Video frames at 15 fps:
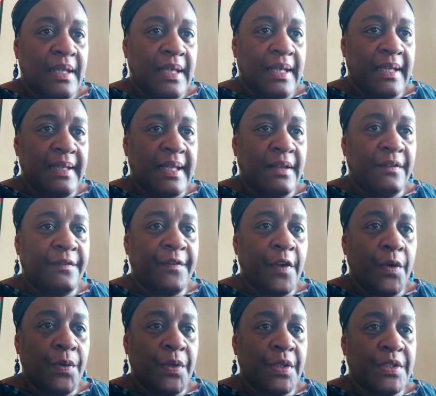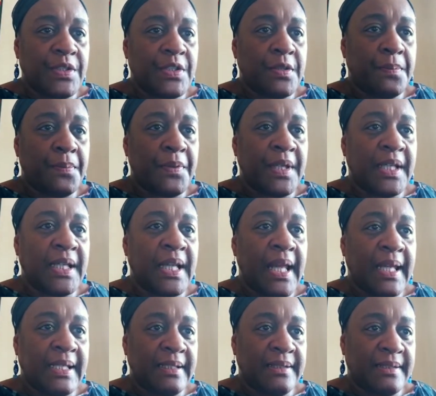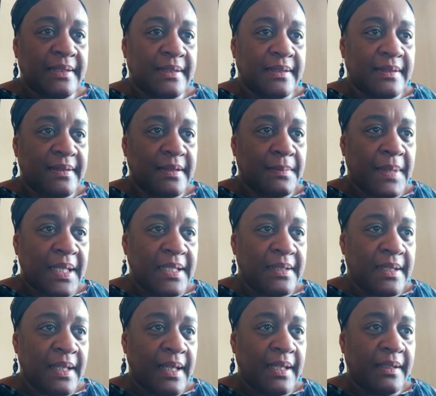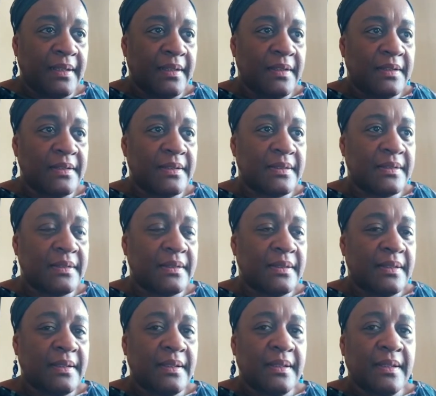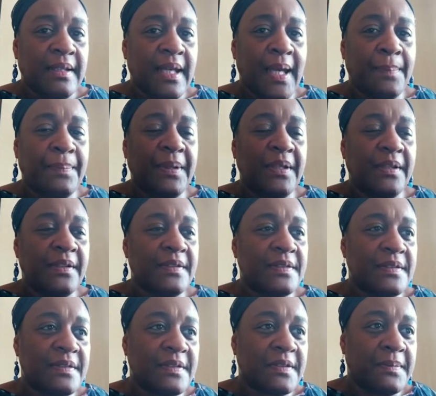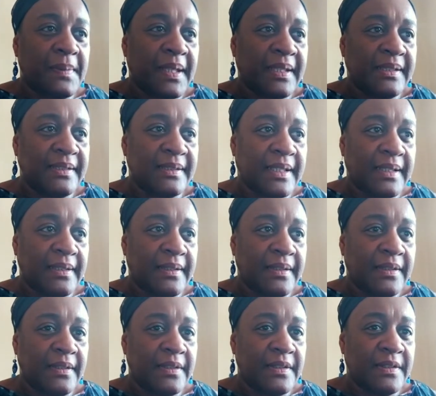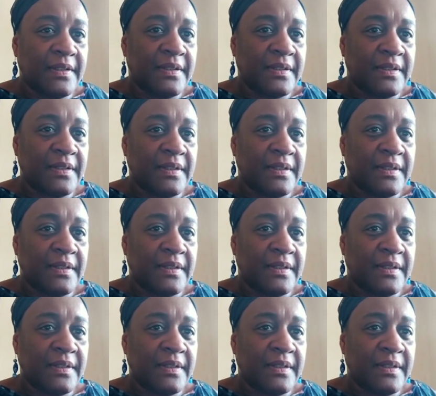I then focus to bring light to my darkness, happiness to my sadness,